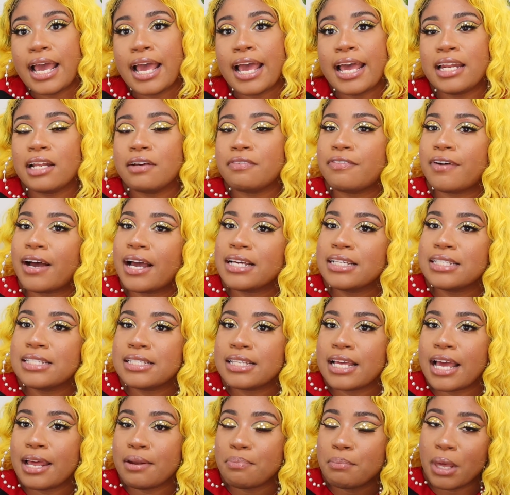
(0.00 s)

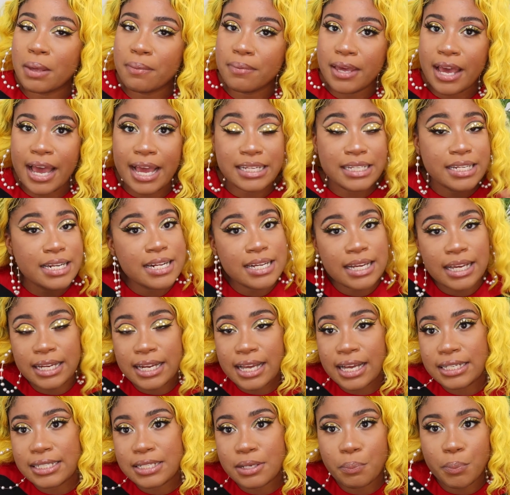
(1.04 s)
And maybe I didn't
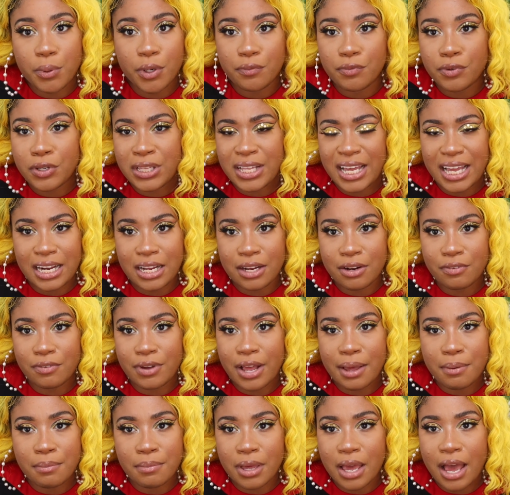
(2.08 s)
connect it perfectly, I
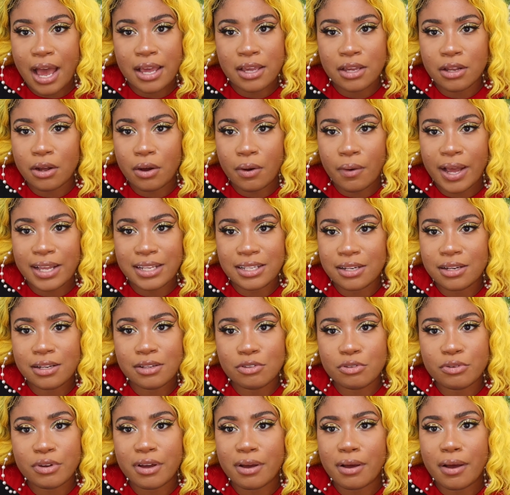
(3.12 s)
didn't
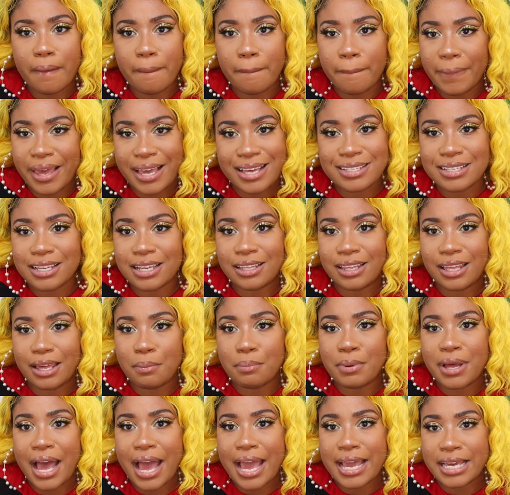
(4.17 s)
do it amazingly,
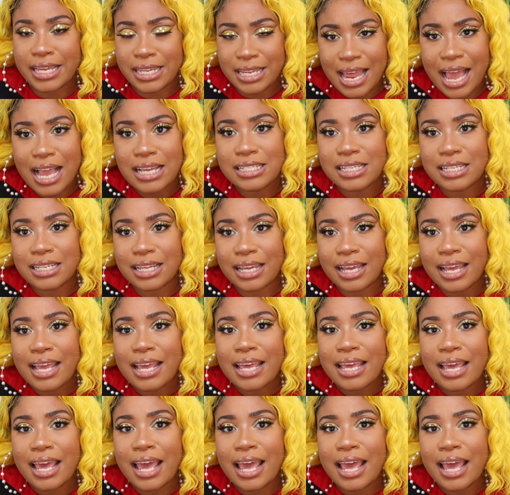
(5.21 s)
but I connected it.